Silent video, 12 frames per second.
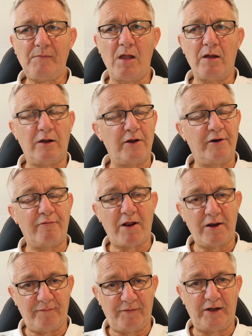I'm going to
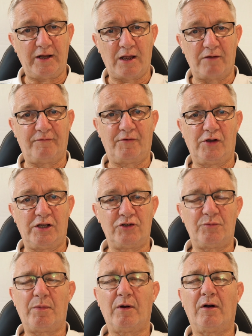run the video
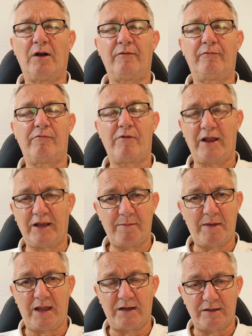footage, but I
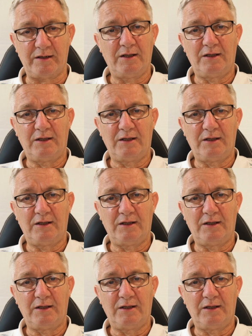recommend